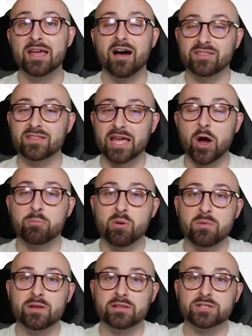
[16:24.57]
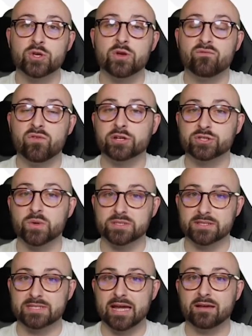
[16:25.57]
I think they are probably the two
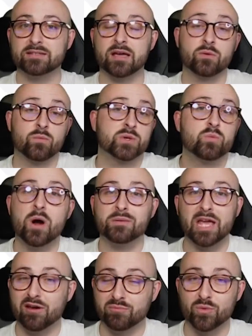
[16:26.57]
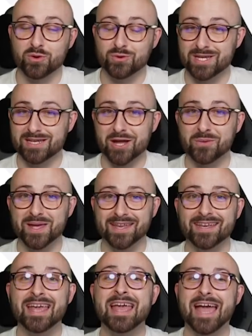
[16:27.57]
first-choice attackers. Otherwise, why would they have brought Coutinho in?